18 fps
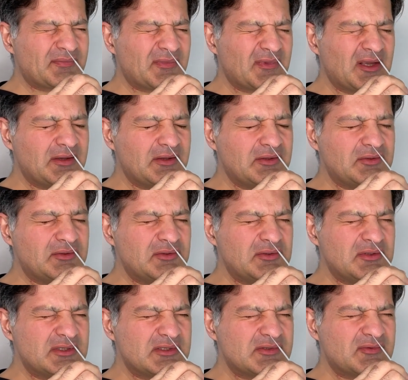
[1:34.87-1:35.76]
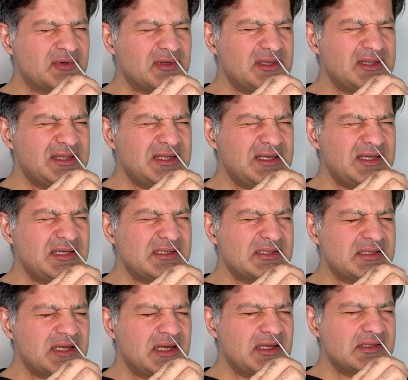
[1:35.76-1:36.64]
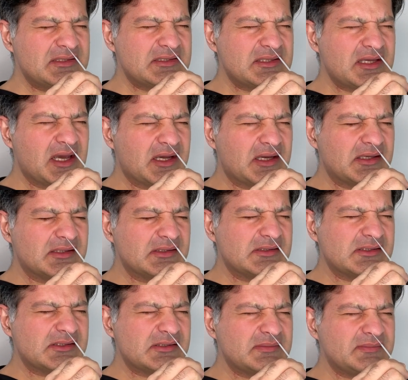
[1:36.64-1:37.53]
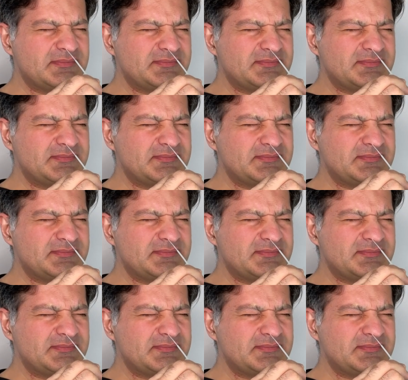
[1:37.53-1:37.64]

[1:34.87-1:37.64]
And you do this for at least 10 seconds.